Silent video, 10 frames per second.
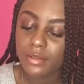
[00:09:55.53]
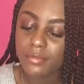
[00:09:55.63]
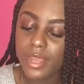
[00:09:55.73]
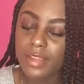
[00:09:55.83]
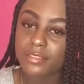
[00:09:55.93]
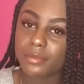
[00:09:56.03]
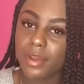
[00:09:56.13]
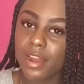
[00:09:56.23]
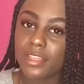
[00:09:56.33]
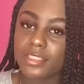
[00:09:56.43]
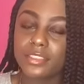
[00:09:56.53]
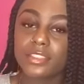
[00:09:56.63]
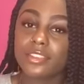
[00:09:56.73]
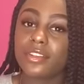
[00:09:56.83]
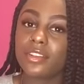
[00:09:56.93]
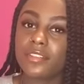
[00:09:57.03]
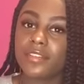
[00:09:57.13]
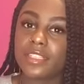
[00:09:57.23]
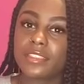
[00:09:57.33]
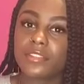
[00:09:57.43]
I might have to pass because you're a good
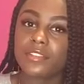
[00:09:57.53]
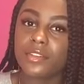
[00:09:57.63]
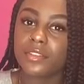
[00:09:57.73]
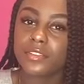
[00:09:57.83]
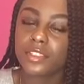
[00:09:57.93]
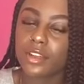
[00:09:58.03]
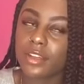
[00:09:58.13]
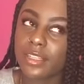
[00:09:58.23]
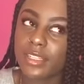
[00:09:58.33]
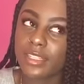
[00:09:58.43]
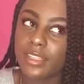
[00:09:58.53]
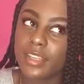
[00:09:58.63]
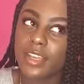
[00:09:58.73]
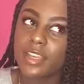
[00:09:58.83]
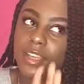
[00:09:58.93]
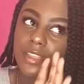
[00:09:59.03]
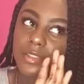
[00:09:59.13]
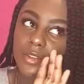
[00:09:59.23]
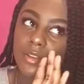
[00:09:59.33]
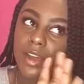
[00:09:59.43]
friend. There's nothing wrong with you. You're not ugly.
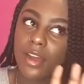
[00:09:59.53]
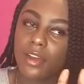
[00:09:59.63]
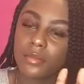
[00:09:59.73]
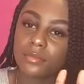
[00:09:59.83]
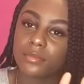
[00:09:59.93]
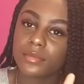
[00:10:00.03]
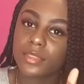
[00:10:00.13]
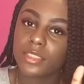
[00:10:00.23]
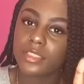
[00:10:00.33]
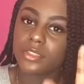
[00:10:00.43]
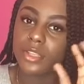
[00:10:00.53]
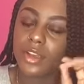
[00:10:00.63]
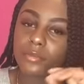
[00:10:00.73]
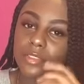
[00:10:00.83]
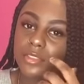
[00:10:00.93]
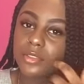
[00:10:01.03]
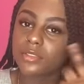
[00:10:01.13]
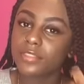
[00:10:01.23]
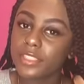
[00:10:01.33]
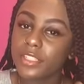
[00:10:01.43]
You're all calm. You helped me
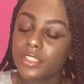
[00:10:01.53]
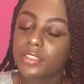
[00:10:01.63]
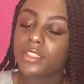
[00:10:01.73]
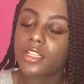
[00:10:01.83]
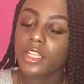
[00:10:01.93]
record the video.